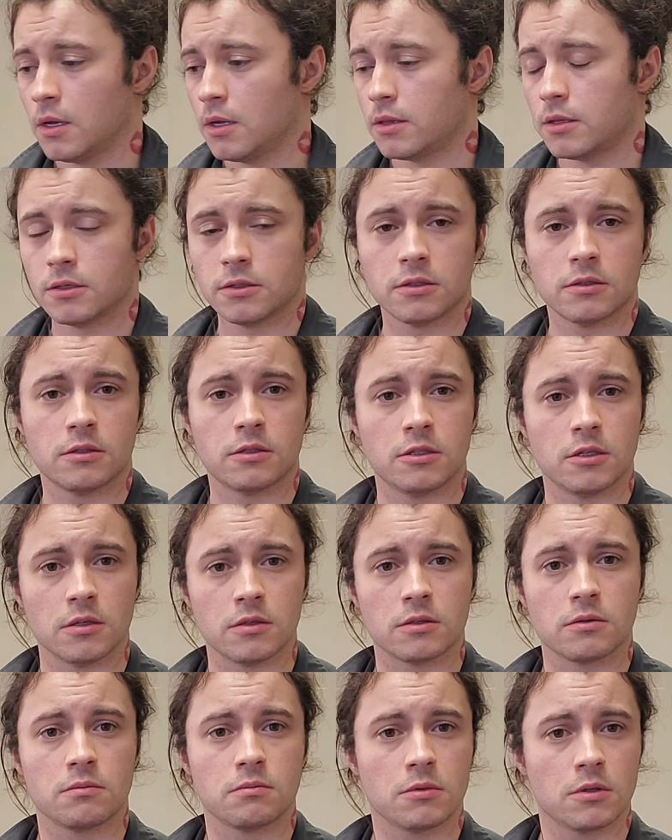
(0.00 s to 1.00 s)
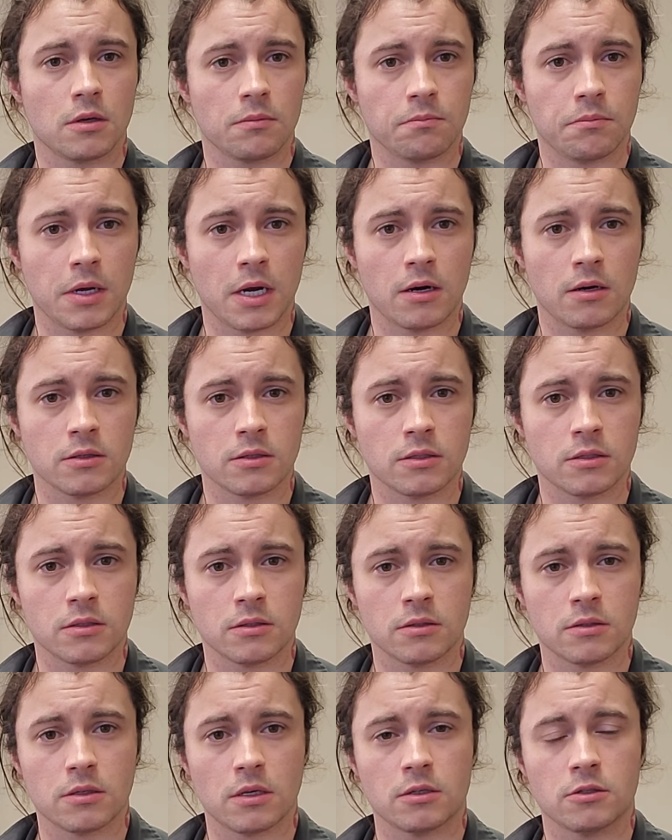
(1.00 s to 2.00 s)
This is just
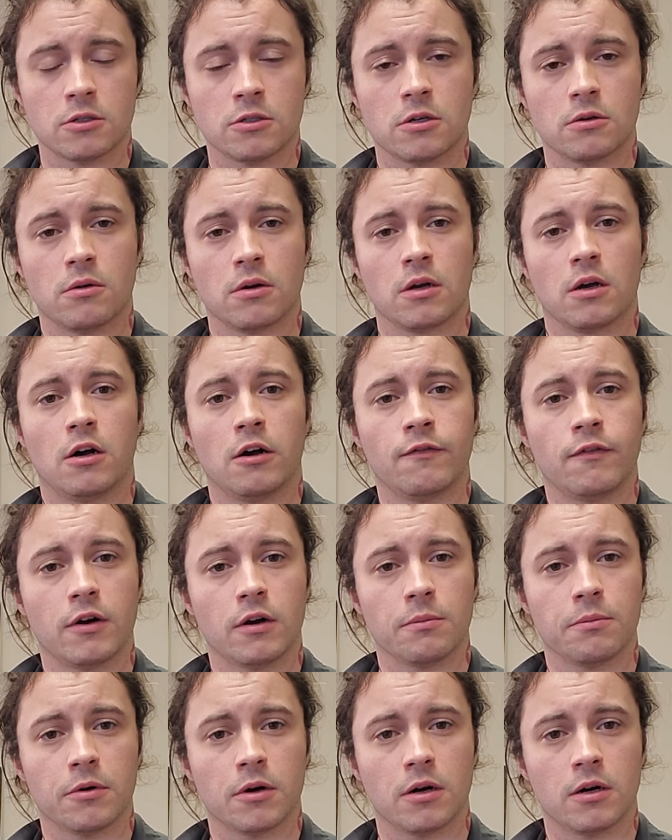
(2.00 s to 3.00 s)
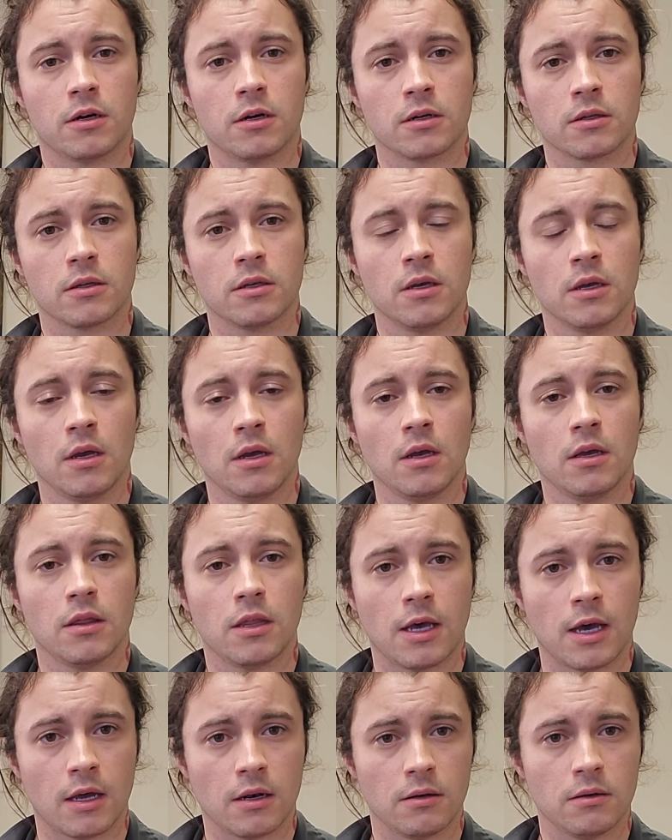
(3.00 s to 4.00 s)
comparisons and showing off our product
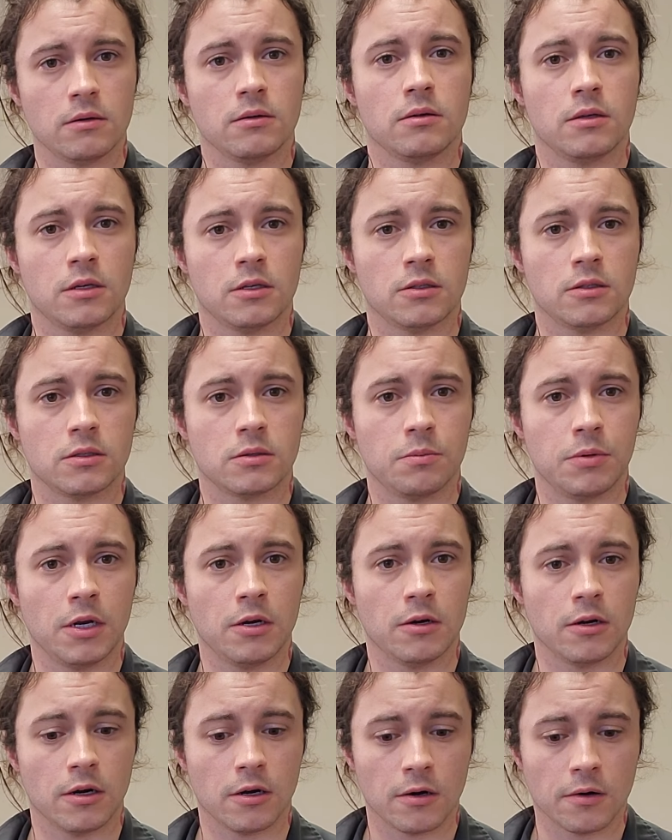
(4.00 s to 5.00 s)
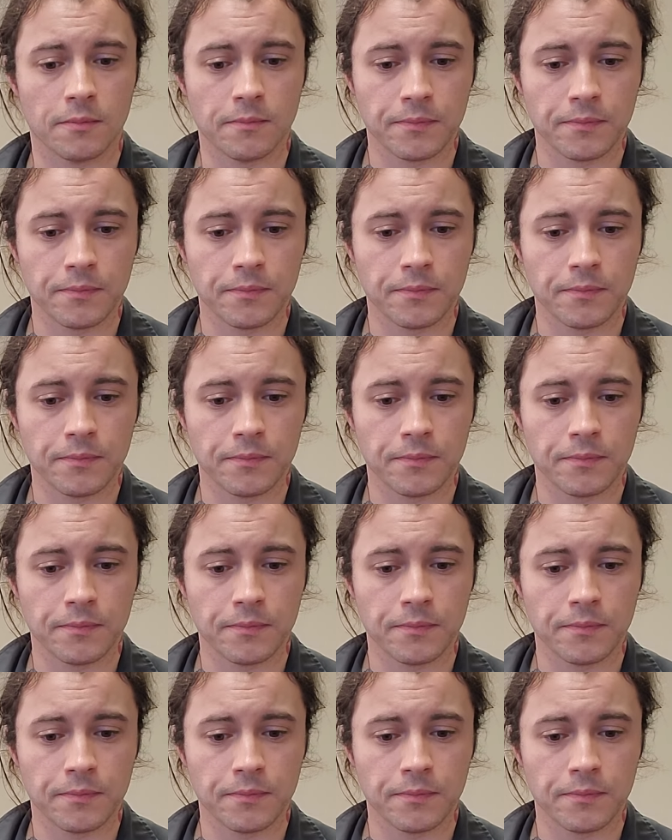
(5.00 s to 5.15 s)
that is superior.